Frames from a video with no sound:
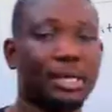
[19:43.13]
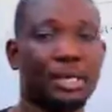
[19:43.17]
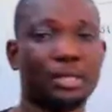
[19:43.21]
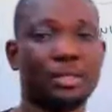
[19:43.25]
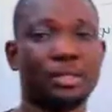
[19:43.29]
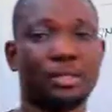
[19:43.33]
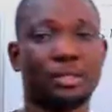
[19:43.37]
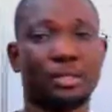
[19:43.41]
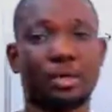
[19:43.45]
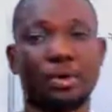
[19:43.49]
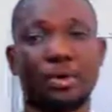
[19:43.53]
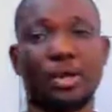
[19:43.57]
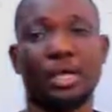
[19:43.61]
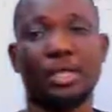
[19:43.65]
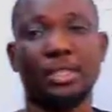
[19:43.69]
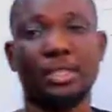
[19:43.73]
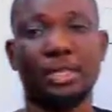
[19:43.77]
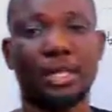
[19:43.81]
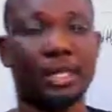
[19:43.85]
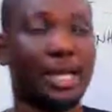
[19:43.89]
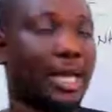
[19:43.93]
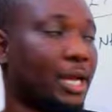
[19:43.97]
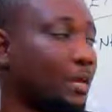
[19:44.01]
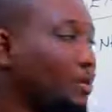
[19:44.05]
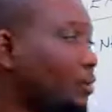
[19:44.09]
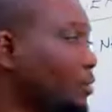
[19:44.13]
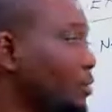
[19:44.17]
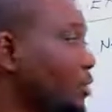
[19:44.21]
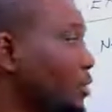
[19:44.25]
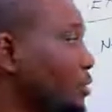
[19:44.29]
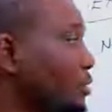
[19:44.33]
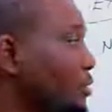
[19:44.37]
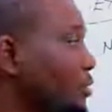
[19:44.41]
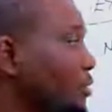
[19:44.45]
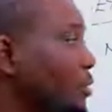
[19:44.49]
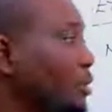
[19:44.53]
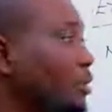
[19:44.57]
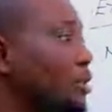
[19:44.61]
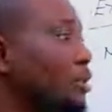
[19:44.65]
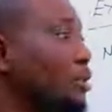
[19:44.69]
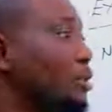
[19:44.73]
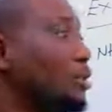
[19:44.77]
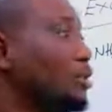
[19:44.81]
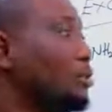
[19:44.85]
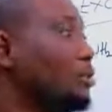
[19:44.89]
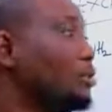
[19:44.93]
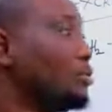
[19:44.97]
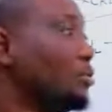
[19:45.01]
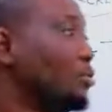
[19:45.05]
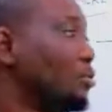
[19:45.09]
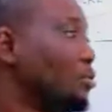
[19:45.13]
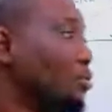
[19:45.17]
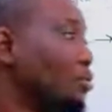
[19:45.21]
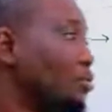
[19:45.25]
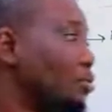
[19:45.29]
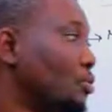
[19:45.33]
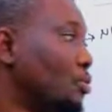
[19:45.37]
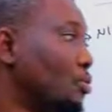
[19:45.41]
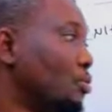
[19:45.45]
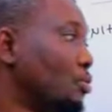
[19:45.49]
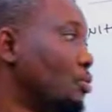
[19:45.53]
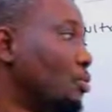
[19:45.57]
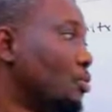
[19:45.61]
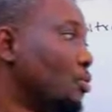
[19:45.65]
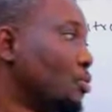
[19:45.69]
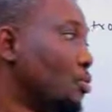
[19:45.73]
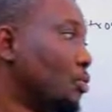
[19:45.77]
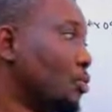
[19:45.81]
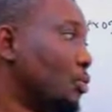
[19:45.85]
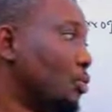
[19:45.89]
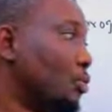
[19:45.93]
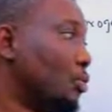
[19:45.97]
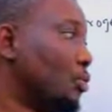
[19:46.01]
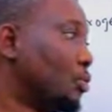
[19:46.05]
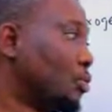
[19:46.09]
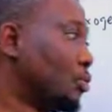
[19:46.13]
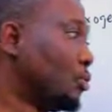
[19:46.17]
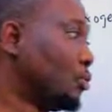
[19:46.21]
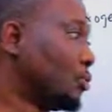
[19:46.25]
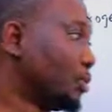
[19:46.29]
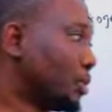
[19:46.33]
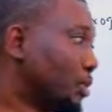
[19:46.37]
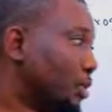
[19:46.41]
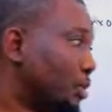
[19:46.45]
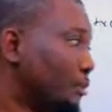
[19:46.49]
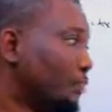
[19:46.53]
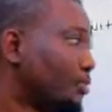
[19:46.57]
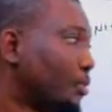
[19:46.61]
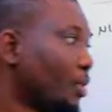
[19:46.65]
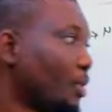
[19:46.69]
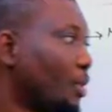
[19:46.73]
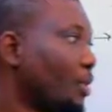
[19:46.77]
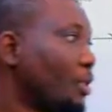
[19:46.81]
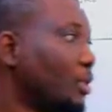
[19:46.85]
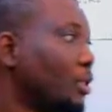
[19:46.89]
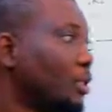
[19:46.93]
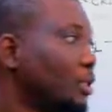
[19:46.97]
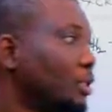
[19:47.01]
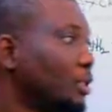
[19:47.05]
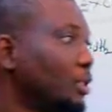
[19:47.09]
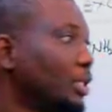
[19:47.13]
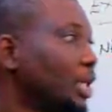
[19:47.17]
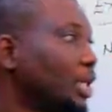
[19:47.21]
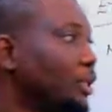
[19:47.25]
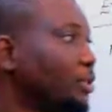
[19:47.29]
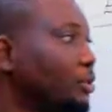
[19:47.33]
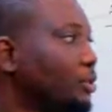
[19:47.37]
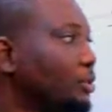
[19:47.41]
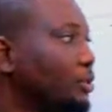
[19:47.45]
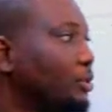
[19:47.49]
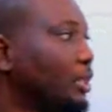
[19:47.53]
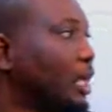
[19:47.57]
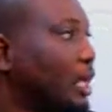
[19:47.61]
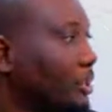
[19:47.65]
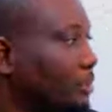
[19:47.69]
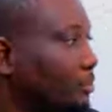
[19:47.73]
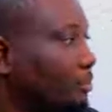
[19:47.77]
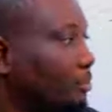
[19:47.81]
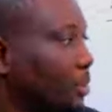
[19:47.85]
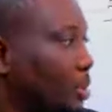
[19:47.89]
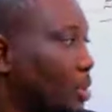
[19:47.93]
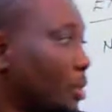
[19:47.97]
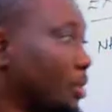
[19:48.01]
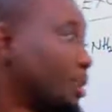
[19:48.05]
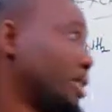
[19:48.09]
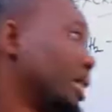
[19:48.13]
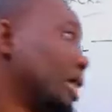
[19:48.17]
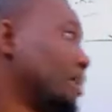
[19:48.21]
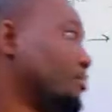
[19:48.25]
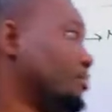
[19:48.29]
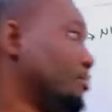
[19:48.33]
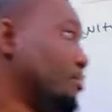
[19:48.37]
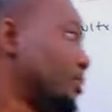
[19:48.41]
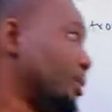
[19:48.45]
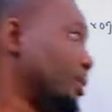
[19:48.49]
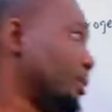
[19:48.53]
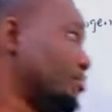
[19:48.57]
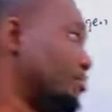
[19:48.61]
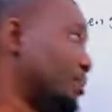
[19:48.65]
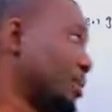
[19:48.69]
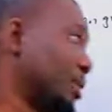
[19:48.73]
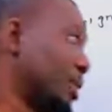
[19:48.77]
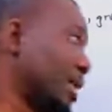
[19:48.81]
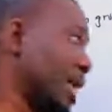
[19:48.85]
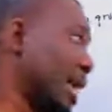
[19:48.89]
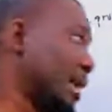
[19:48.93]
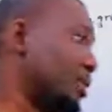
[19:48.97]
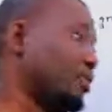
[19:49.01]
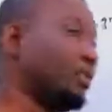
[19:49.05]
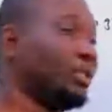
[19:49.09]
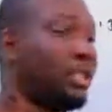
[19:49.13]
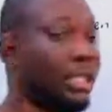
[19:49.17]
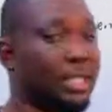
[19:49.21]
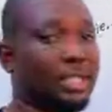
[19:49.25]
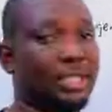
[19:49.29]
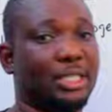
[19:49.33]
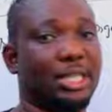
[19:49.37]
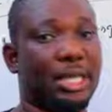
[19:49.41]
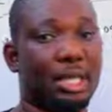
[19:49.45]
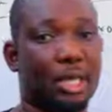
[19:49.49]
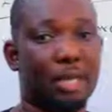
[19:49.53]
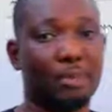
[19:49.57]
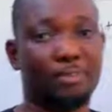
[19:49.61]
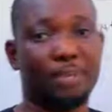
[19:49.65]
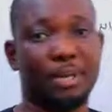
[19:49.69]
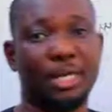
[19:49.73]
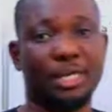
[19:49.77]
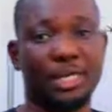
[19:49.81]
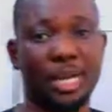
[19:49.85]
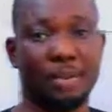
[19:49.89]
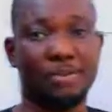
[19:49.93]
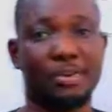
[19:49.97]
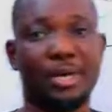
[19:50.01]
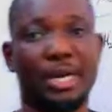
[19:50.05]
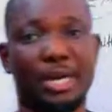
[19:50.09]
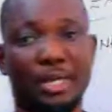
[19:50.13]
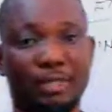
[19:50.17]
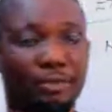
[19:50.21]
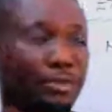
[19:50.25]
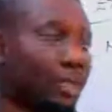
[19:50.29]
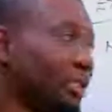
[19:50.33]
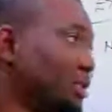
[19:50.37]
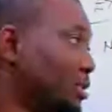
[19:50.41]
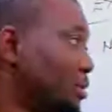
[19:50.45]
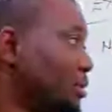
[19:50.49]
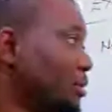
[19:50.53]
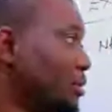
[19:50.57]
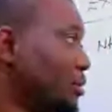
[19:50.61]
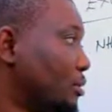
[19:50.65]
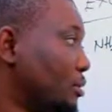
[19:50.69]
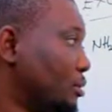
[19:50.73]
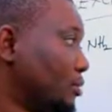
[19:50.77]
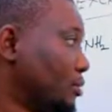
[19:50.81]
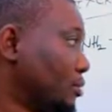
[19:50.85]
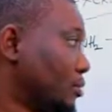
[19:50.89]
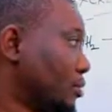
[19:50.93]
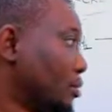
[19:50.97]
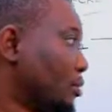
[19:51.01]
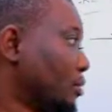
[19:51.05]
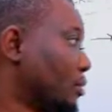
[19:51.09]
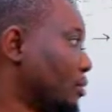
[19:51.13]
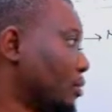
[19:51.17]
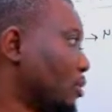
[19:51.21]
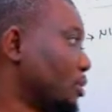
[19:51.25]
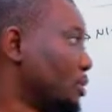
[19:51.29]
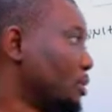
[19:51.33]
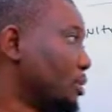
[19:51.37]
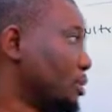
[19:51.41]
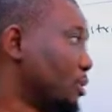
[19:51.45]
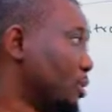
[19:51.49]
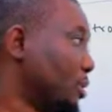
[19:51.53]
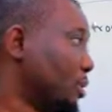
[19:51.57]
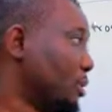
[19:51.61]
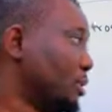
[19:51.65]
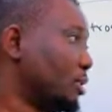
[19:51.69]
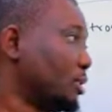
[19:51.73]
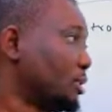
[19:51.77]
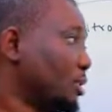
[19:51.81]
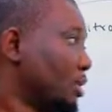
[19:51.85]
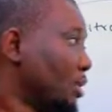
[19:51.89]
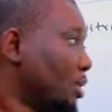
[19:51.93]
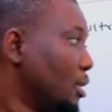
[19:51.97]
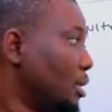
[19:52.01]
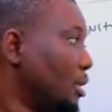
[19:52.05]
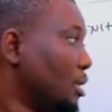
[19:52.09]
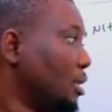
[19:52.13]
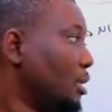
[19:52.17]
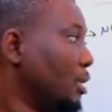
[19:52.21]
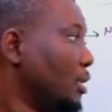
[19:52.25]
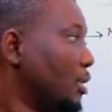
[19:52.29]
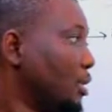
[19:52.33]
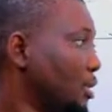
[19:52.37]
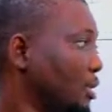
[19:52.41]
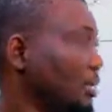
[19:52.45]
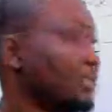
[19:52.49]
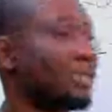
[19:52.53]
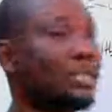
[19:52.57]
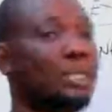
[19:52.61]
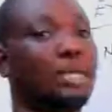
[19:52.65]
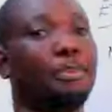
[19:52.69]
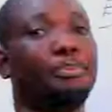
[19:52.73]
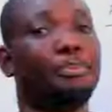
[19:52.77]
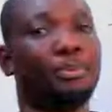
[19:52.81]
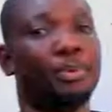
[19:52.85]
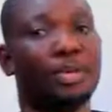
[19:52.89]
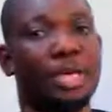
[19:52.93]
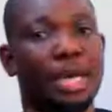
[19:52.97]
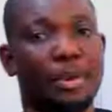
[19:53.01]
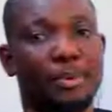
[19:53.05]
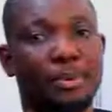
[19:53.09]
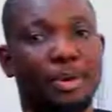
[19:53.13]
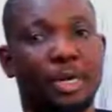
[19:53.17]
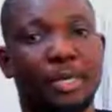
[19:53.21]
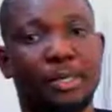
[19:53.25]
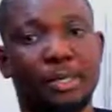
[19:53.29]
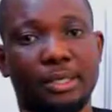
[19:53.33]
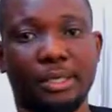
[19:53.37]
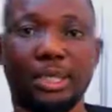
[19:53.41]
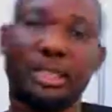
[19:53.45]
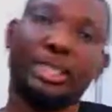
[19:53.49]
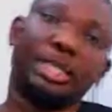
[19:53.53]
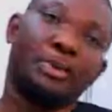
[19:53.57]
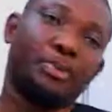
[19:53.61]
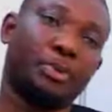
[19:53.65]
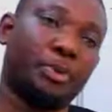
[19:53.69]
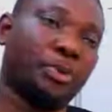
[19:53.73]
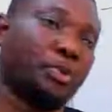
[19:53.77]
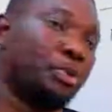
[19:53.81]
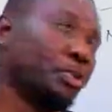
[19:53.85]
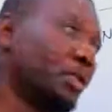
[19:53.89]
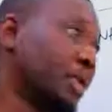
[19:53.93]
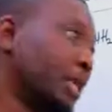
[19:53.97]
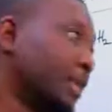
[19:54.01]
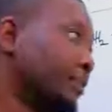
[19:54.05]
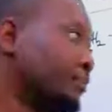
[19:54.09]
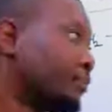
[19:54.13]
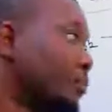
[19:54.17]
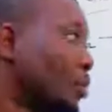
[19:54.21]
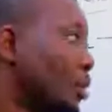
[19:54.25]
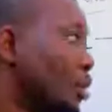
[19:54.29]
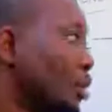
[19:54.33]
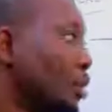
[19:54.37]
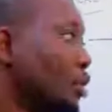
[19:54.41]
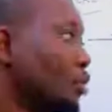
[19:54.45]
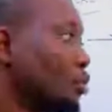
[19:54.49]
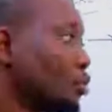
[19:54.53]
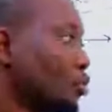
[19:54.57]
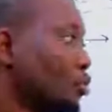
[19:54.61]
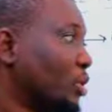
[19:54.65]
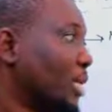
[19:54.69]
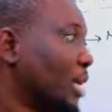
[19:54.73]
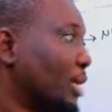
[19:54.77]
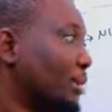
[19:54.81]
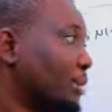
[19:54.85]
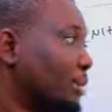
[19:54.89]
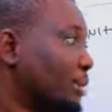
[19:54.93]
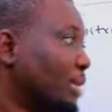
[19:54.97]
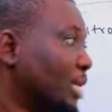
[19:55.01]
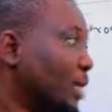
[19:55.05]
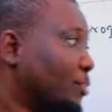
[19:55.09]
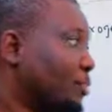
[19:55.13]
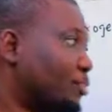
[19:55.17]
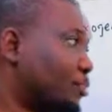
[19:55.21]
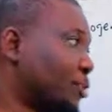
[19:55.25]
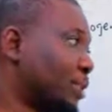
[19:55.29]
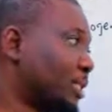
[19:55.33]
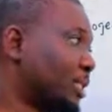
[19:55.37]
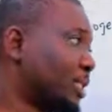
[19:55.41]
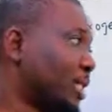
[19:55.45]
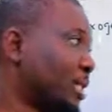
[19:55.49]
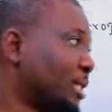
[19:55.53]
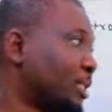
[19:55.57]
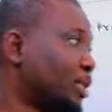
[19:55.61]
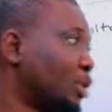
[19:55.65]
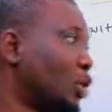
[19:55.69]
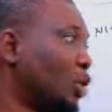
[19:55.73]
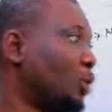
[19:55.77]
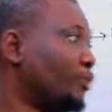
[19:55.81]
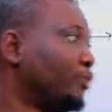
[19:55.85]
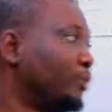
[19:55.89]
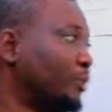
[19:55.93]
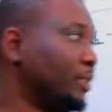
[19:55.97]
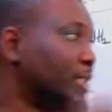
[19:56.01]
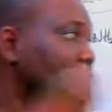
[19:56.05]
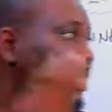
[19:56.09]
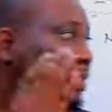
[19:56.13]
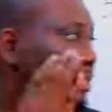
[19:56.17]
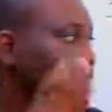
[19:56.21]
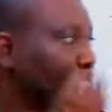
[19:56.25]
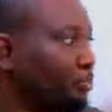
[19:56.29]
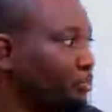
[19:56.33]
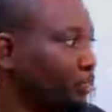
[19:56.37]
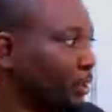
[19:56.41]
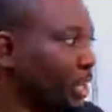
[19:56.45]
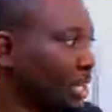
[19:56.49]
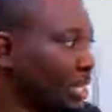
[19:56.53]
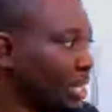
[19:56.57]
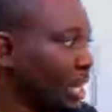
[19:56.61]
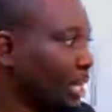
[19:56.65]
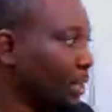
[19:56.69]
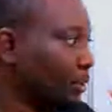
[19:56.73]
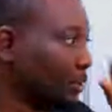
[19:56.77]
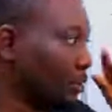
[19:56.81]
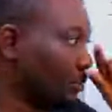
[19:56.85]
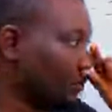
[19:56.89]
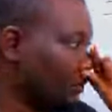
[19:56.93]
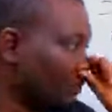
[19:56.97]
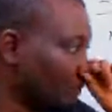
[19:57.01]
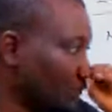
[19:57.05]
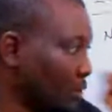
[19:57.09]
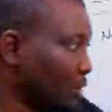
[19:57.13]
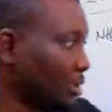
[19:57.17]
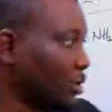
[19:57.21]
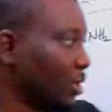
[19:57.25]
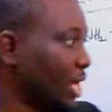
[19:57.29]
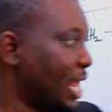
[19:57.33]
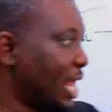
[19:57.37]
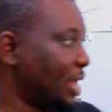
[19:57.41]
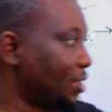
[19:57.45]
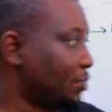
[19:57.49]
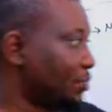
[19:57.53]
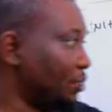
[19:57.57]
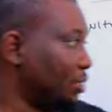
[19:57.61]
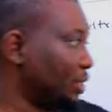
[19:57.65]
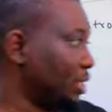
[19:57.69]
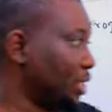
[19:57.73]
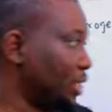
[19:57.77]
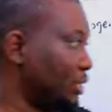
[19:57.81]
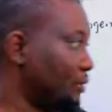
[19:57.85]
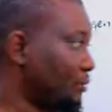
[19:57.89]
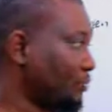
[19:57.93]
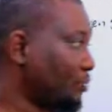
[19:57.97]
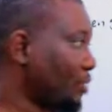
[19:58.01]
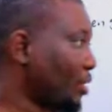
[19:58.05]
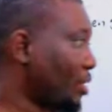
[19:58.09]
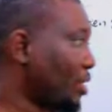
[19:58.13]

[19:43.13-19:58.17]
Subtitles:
storage glycogen to glucose. Now, because glycogen is a complex carbohydrate, glucose is a simple carbohydrate, a simple sugar. So now, a process of this breakdown of glycogen